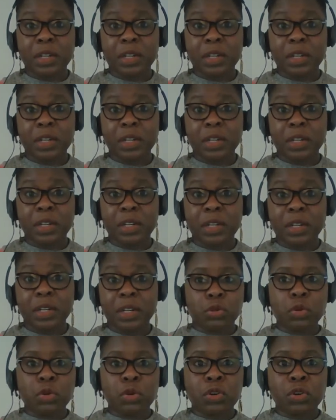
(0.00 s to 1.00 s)
not
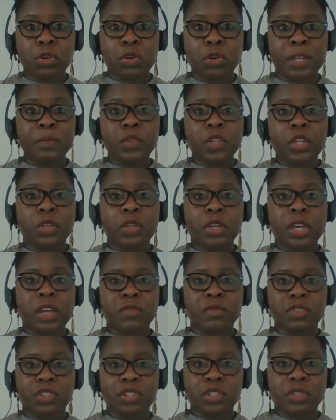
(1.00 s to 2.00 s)
really. Within the
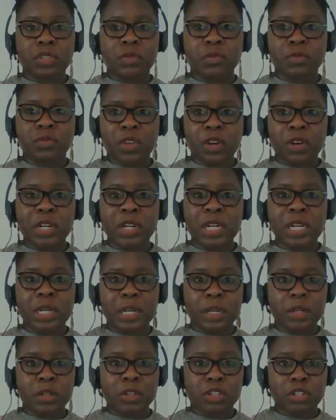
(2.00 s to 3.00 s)
story, you have
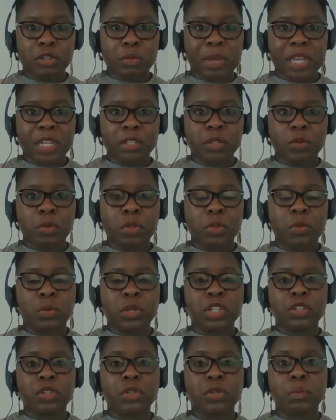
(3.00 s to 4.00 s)
just very little
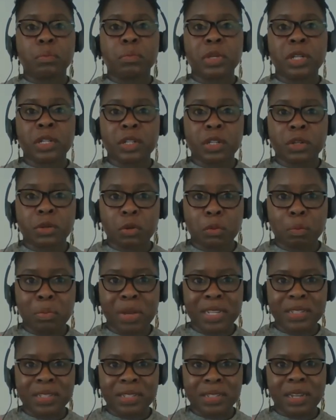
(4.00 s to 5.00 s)
space with which to
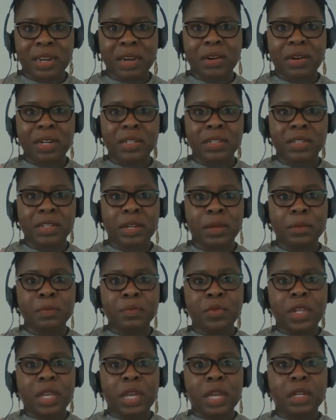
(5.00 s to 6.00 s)
build a robust
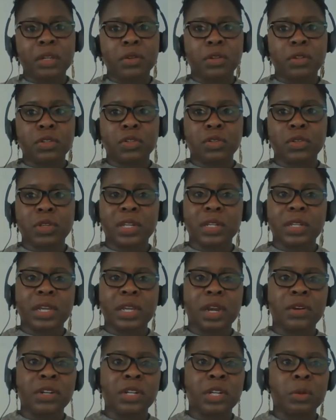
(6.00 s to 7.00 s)
character and not
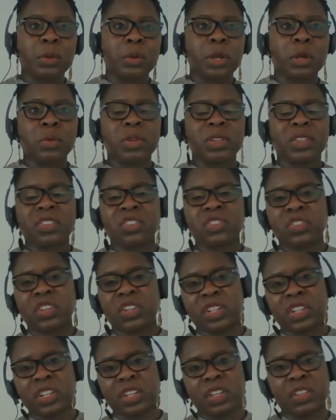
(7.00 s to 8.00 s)
to get carried away
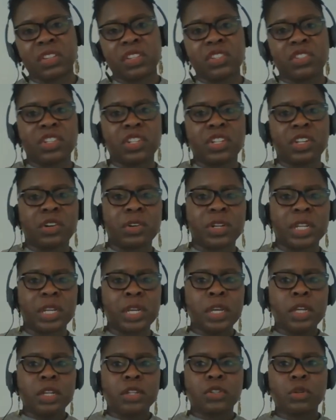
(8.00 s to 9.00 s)
with the setting and the
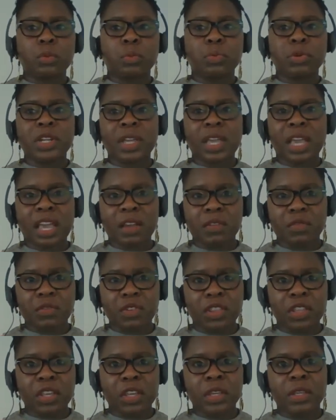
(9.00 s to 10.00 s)
scenery, to bring
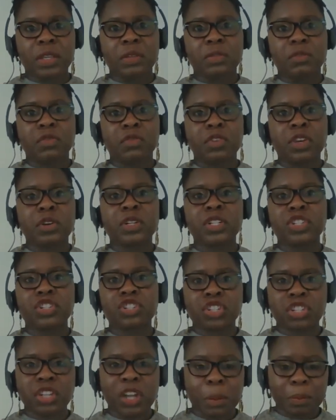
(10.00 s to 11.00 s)
everything very
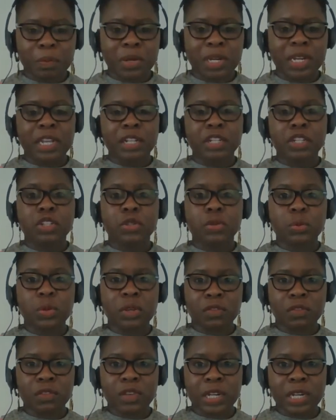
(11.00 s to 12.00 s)
sharply and
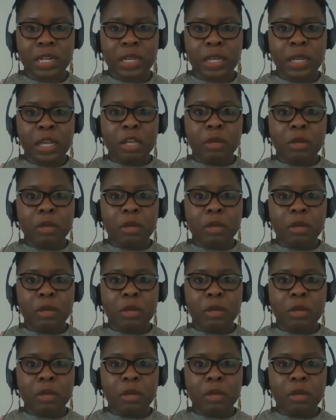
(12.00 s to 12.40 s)
swiftly,